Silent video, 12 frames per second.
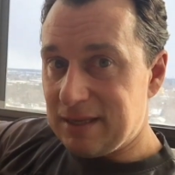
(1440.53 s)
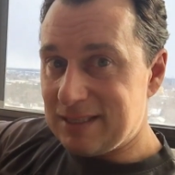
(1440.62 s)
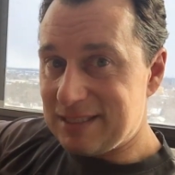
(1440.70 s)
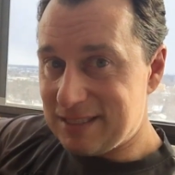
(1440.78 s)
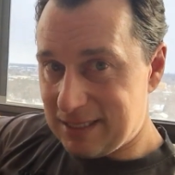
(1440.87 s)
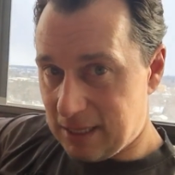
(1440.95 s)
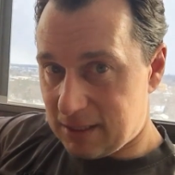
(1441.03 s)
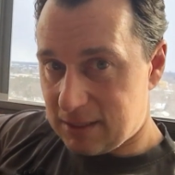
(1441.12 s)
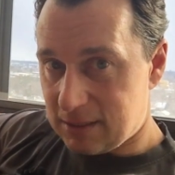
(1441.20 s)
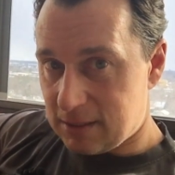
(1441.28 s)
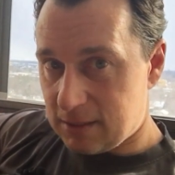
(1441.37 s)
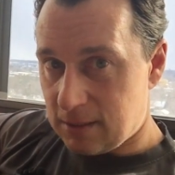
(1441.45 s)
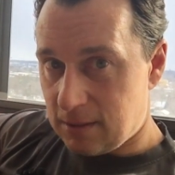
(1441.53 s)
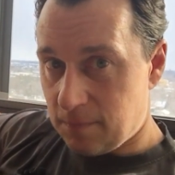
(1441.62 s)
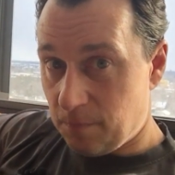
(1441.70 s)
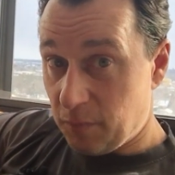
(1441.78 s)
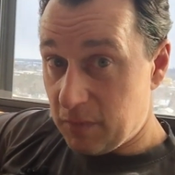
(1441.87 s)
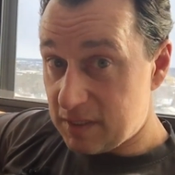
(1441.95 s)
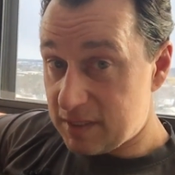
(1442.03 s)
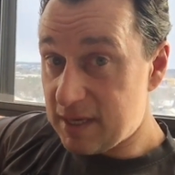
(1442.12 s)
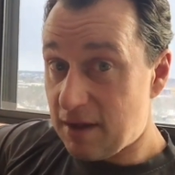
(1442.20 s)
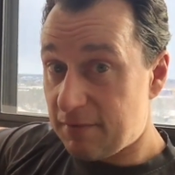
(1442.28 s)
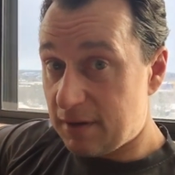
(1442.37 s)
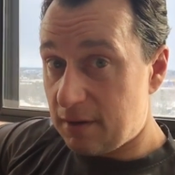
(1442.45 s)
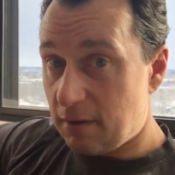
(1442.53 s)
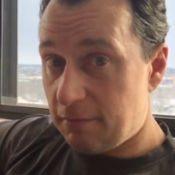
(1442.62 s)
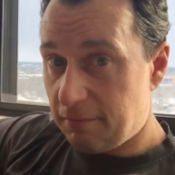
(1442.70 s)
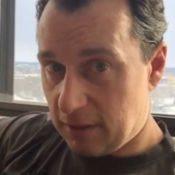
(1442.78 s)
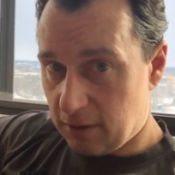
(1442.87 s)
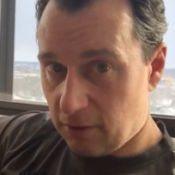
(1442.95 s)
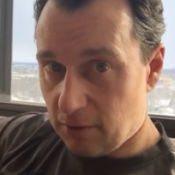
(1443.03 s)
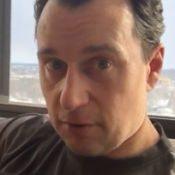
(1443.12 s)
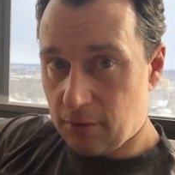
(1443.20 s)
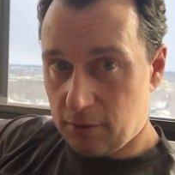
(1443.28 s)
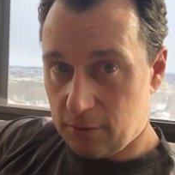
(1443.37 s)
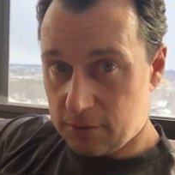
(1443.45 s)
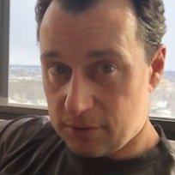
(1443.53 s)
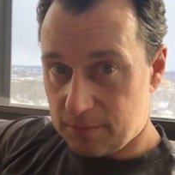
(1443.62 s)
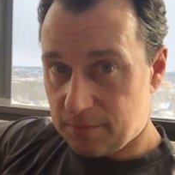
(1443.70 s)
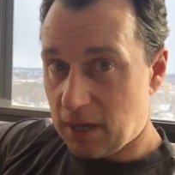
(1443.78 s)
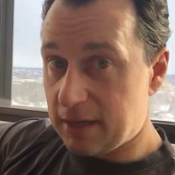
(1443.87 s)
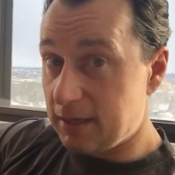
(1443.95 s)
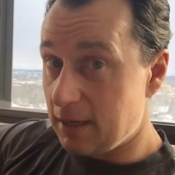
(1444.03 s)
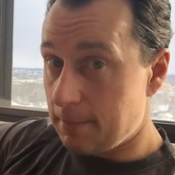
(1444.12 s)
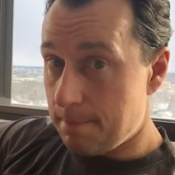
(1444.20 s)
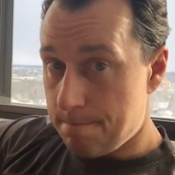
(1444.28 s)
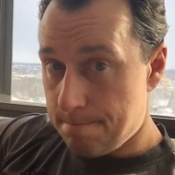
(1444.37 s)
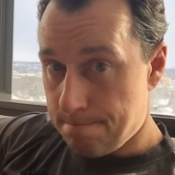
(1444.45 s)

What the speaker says: 6 7-figure earners. I did.